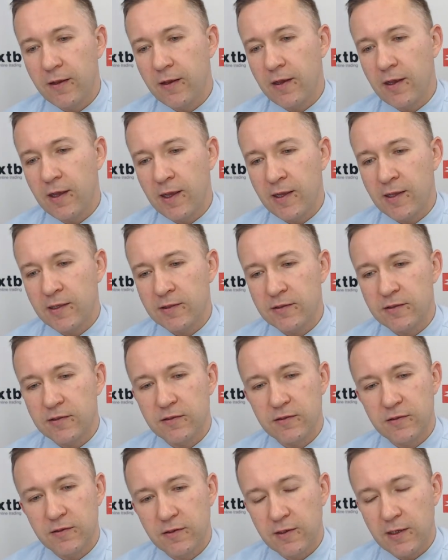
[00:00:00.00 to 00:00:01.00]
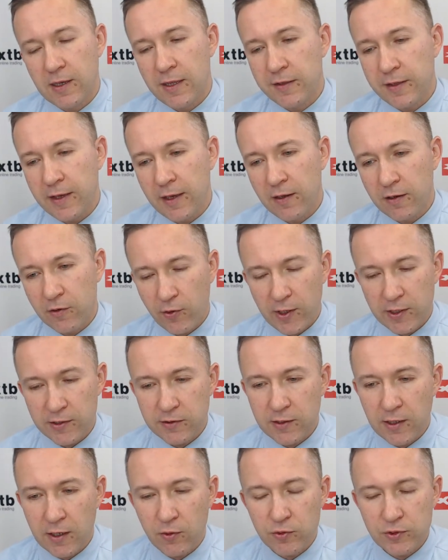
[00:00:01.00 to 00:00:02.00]
and yeah, right
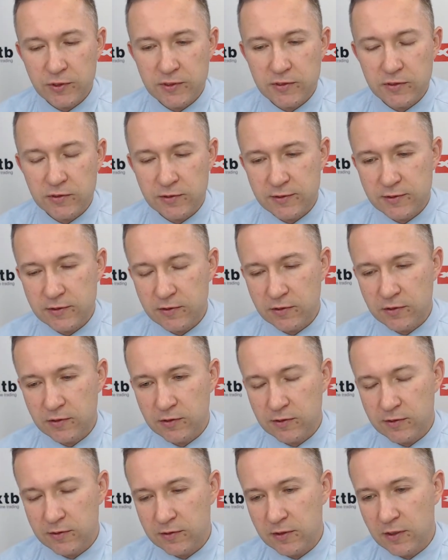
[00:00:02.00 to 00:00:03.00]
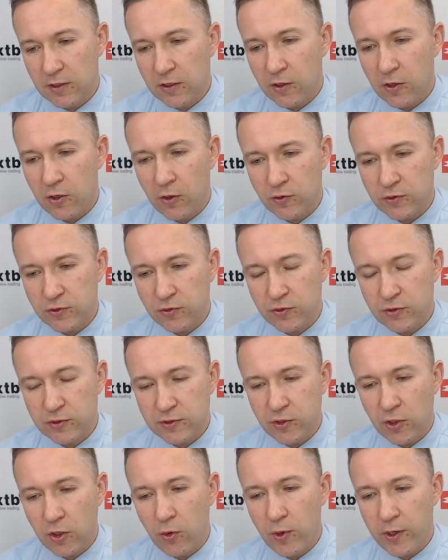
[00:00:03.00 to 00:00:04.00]
now it's close to this
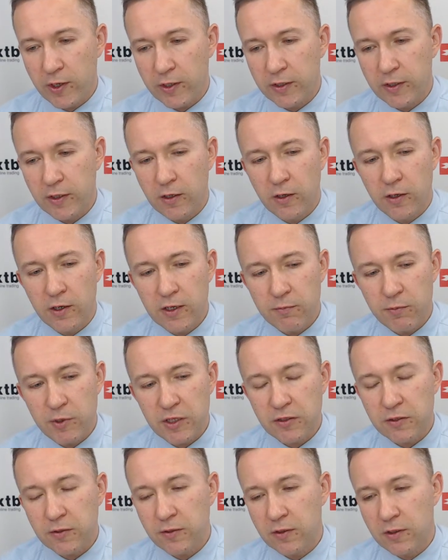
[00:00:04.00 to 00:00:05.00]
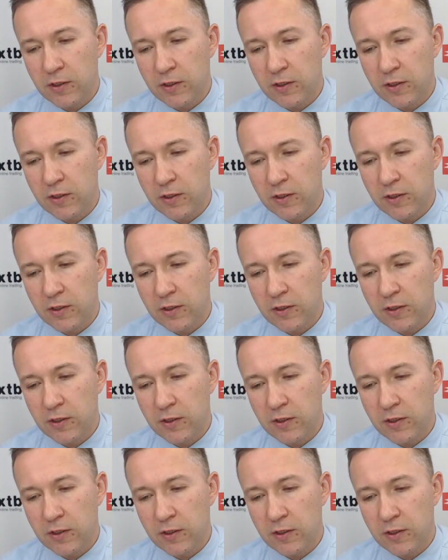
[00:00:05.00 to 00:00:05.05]
lower limit.